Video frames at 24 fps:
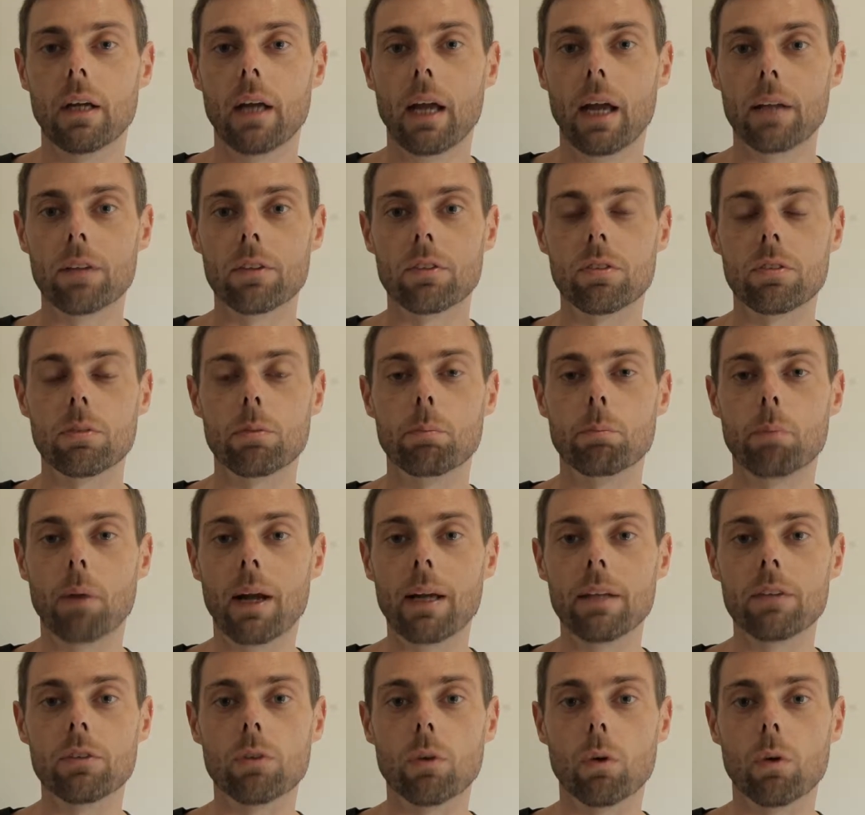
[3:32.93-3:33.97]
And
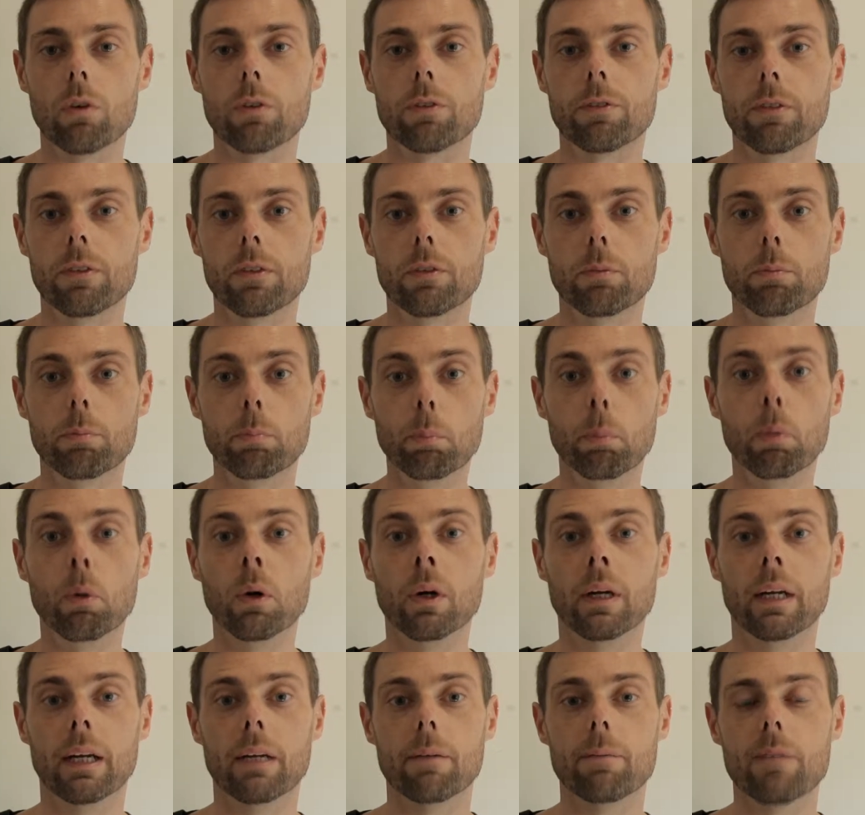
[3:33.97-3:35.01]
Brad Dourif is
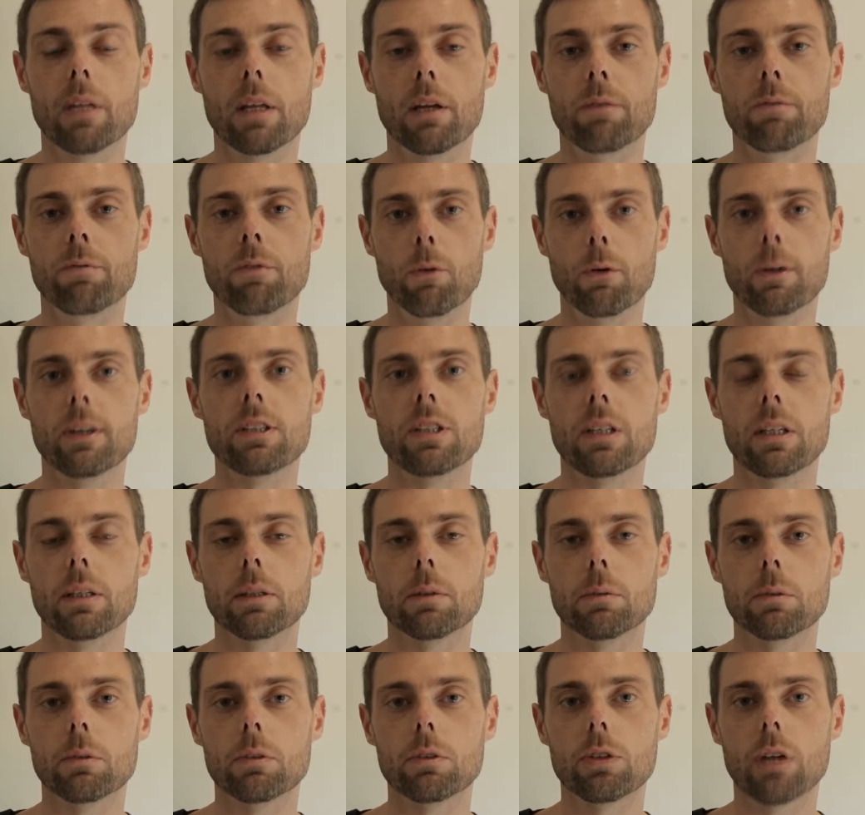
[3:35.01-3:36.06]
brilliant at
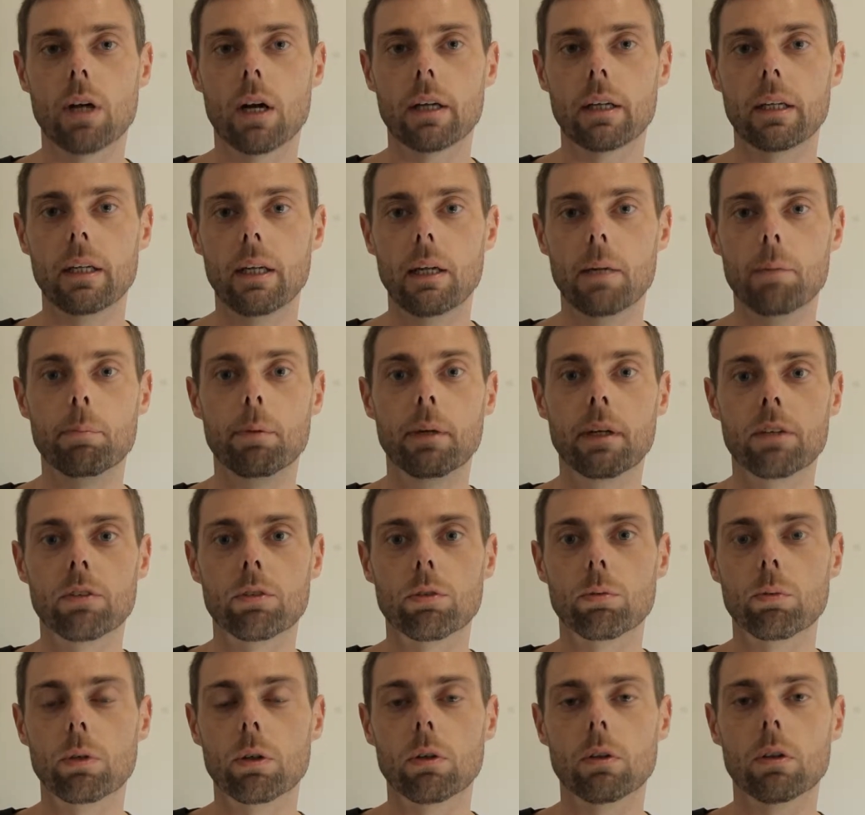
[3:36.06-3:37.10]
voicing Chucky. He brings
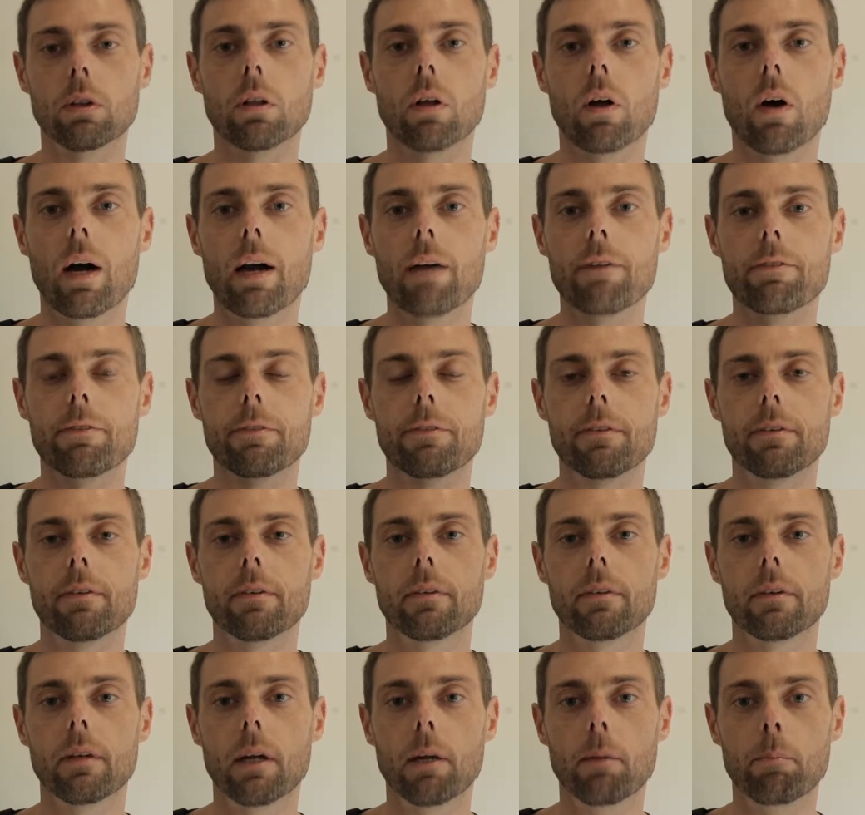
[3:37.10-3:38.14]
a real life
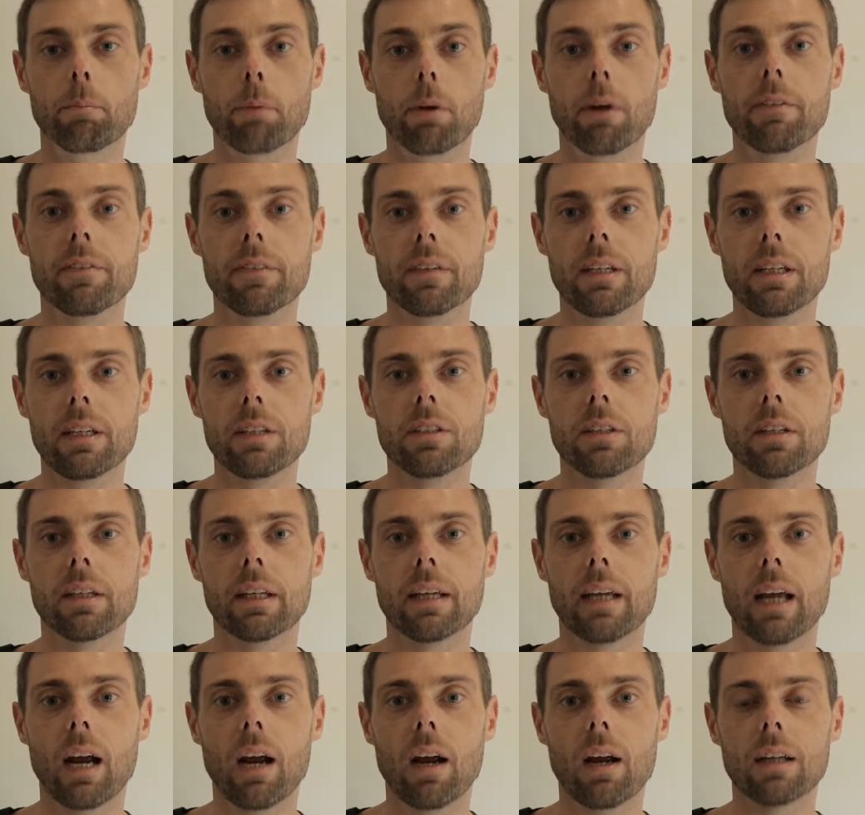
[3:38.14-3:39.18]
and brevity to the
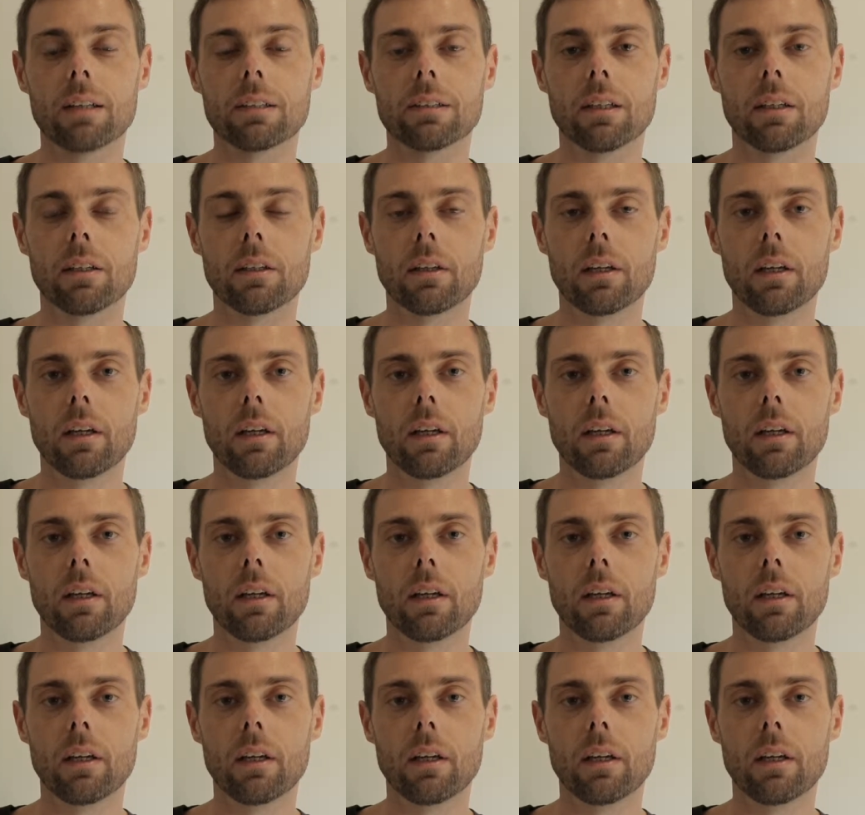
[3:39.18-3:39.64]
character.